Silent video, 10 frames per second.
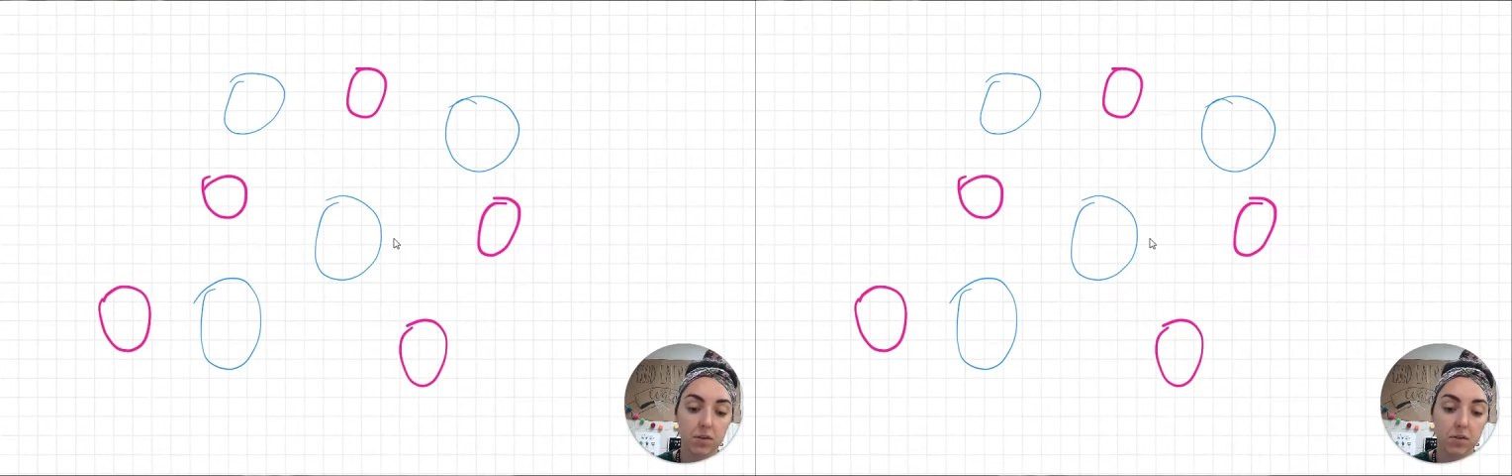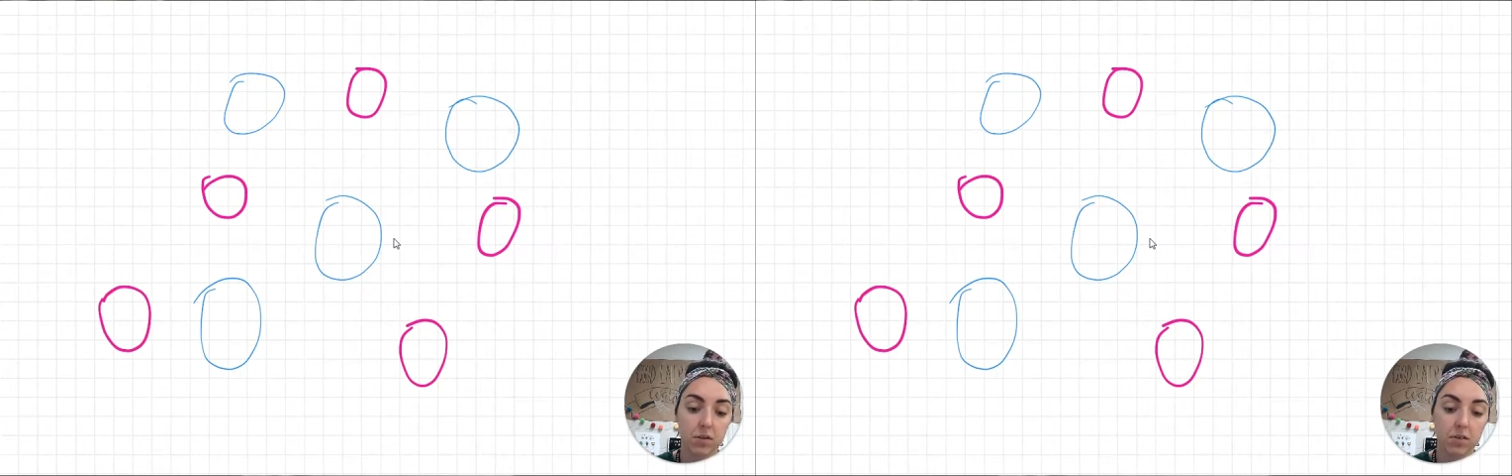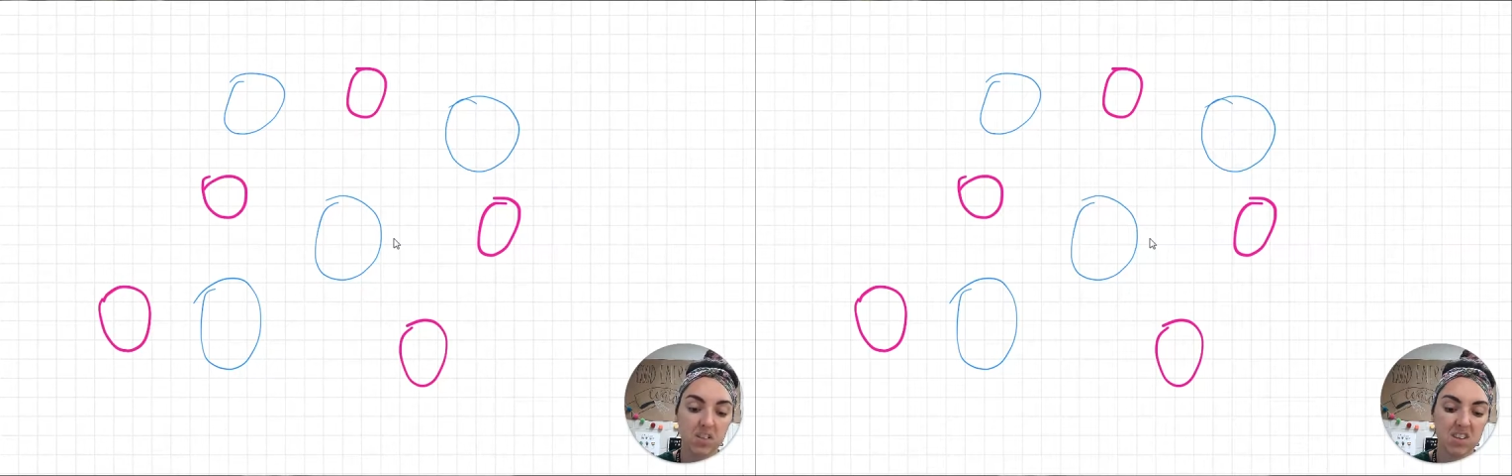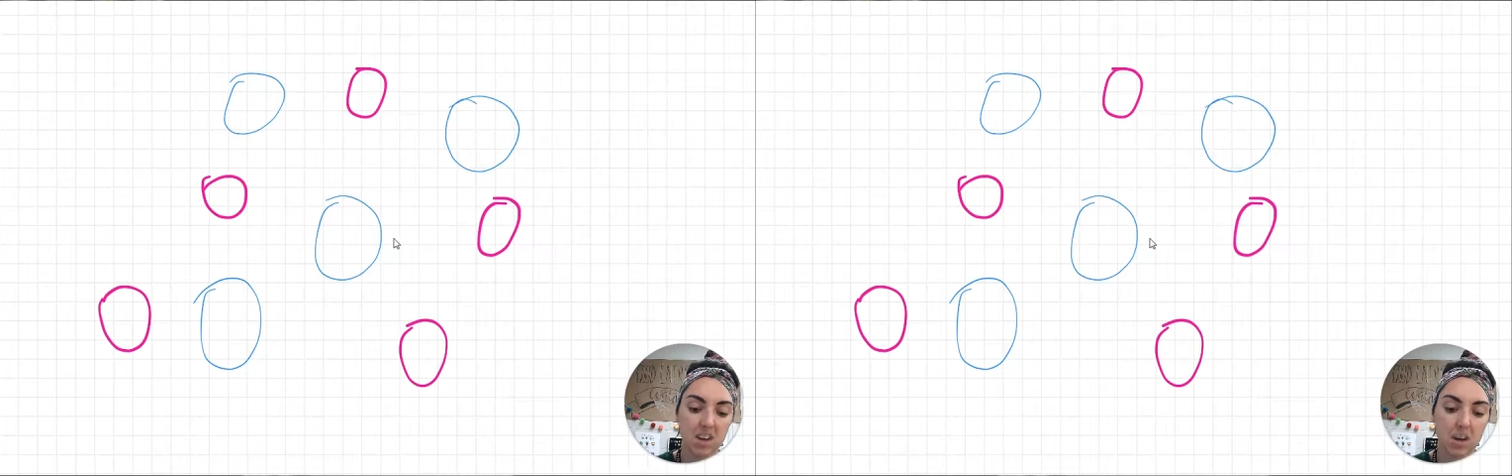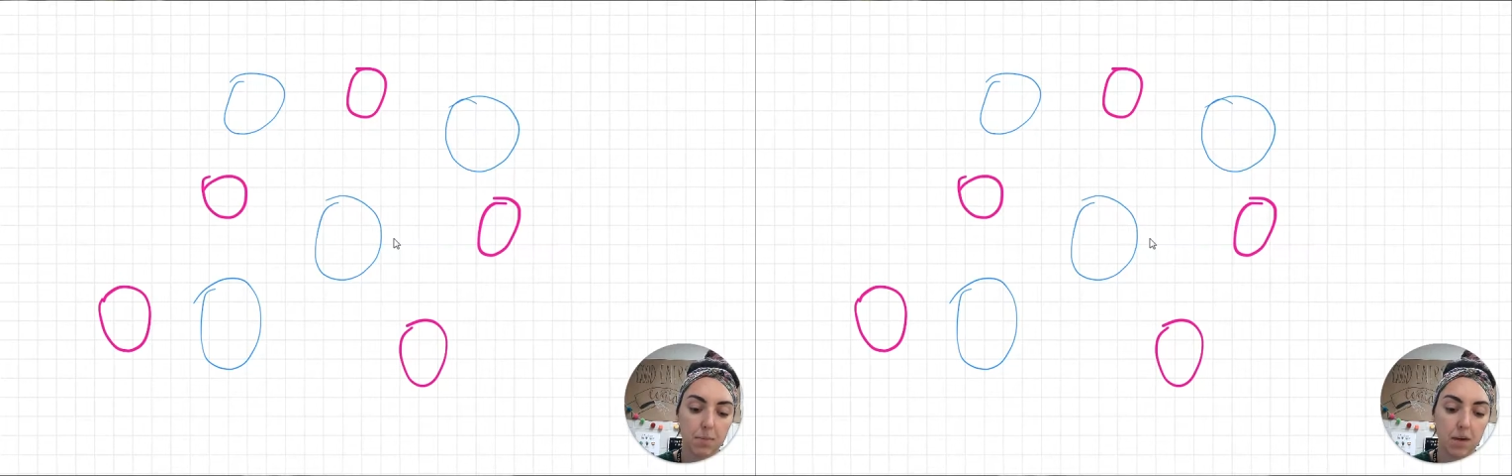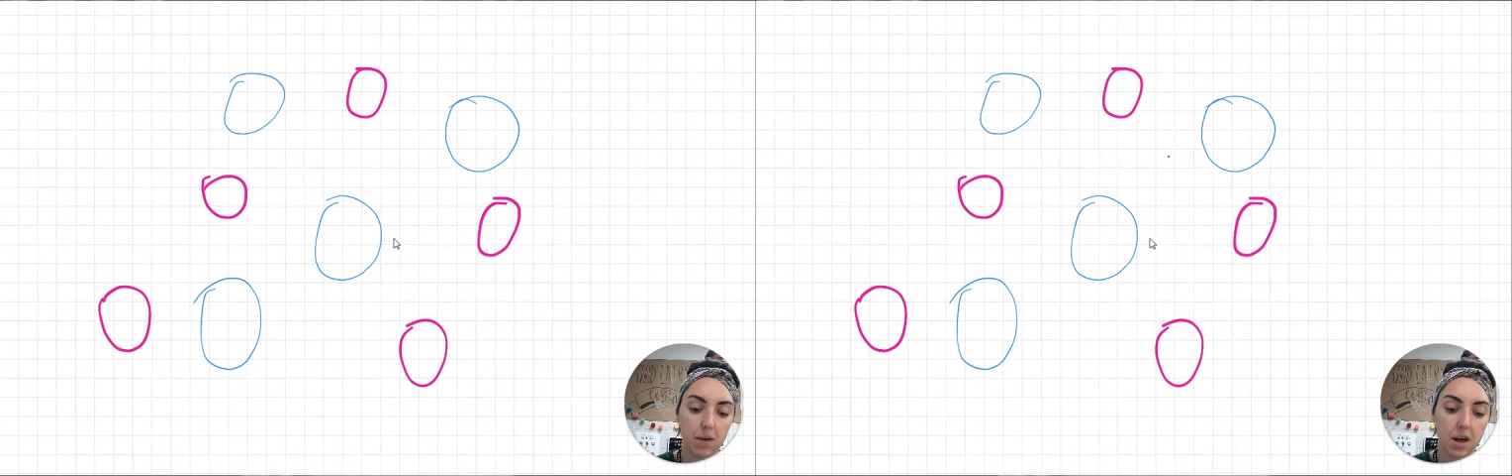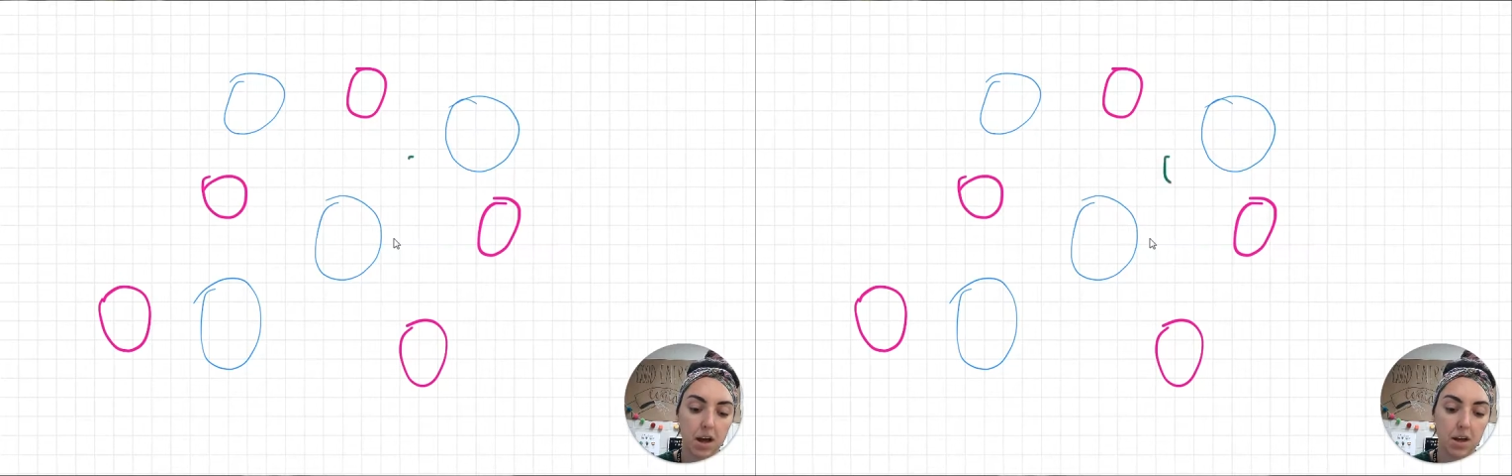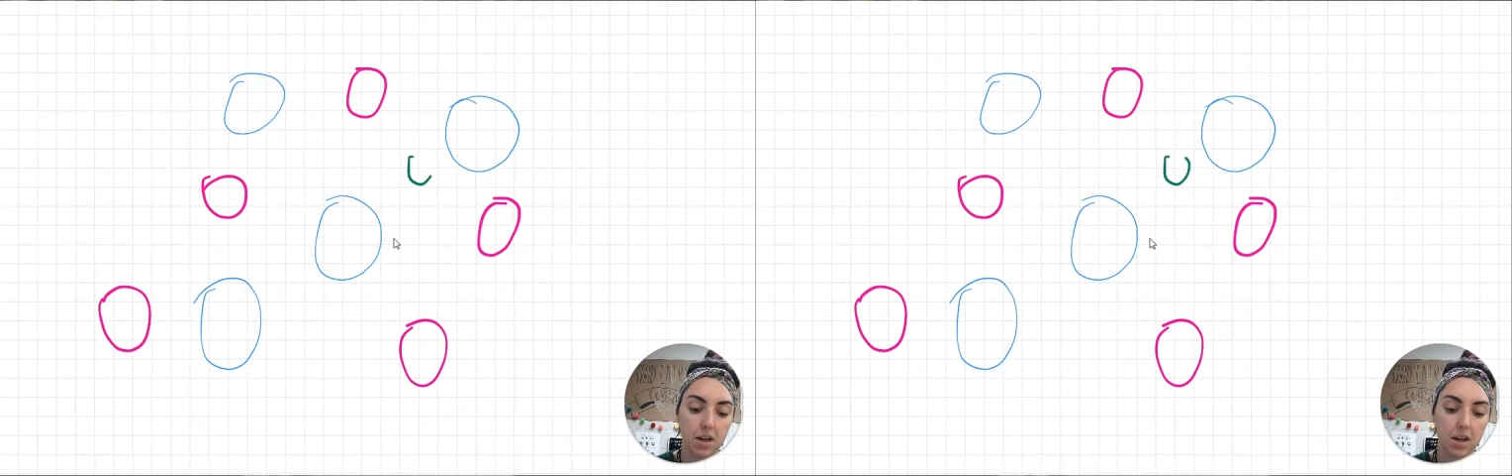just a couple
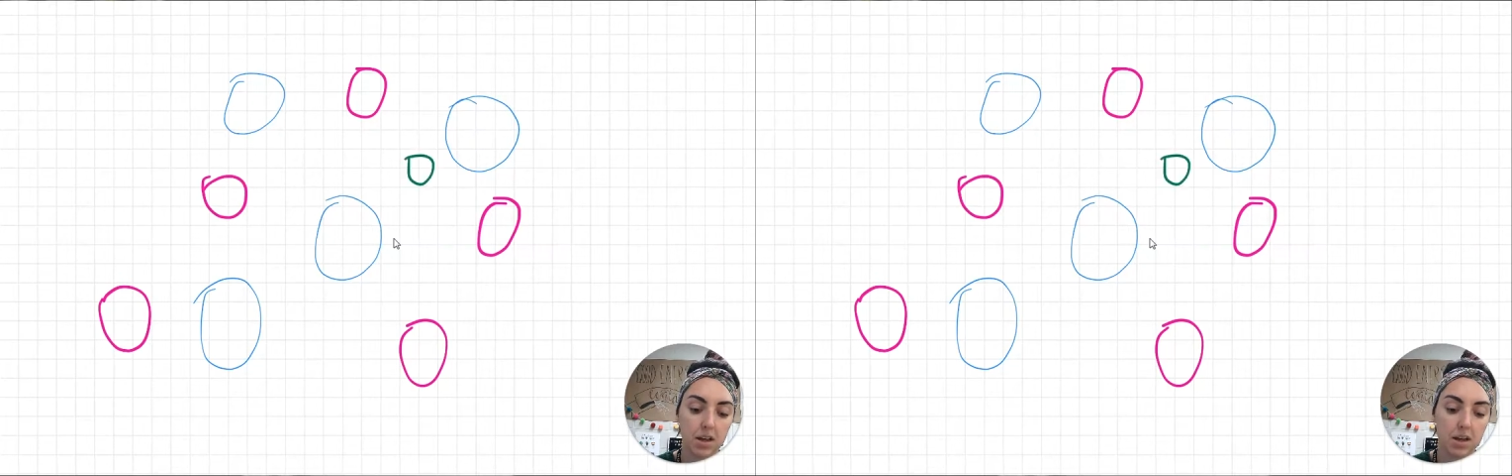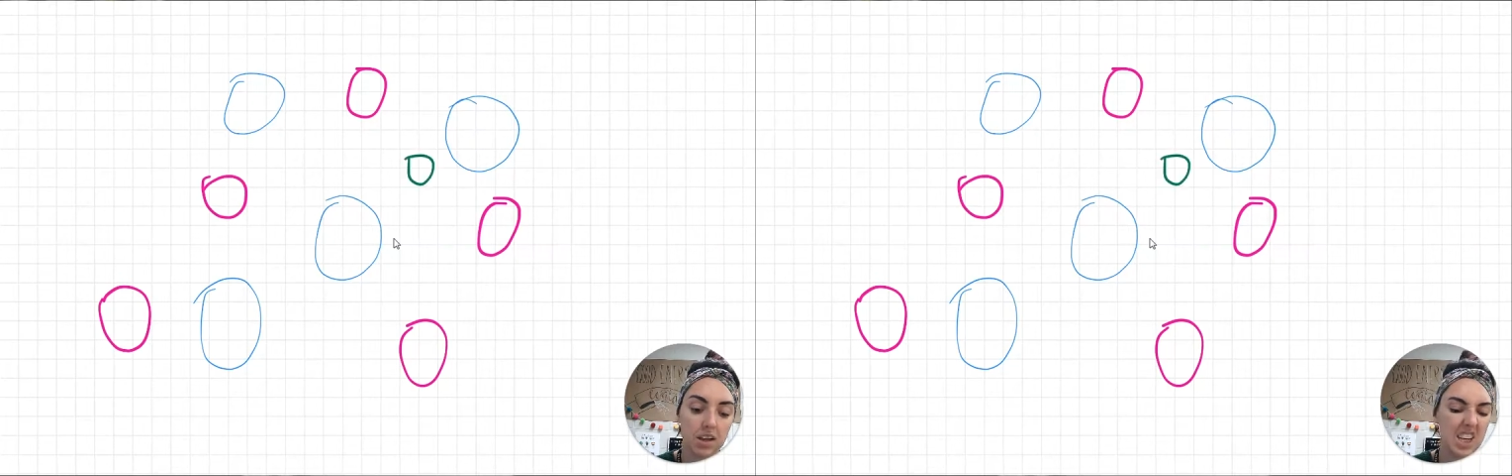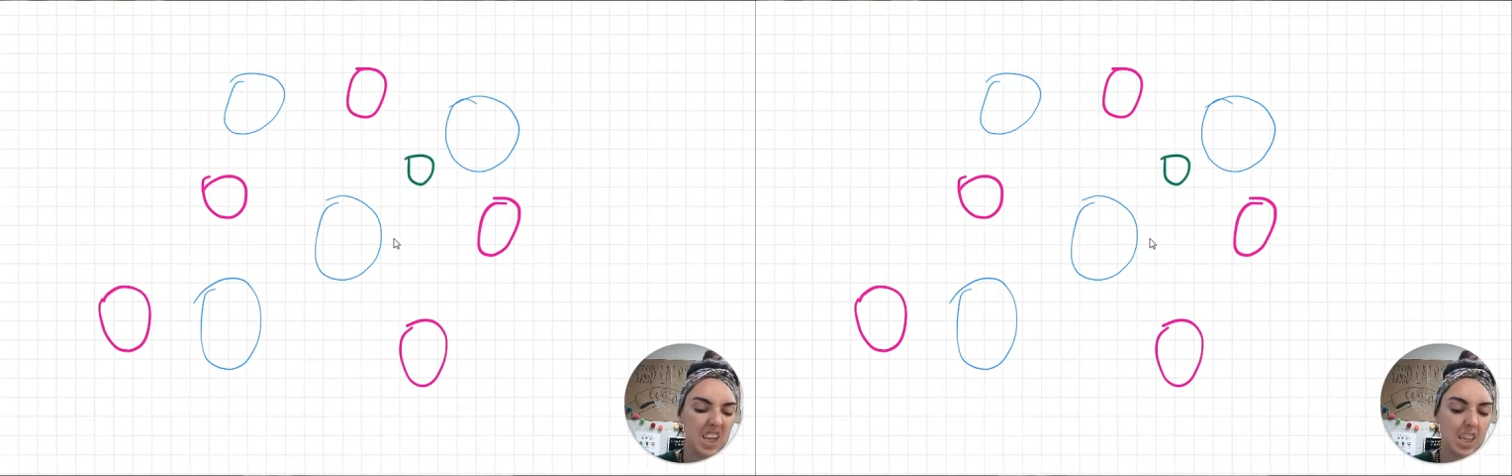helium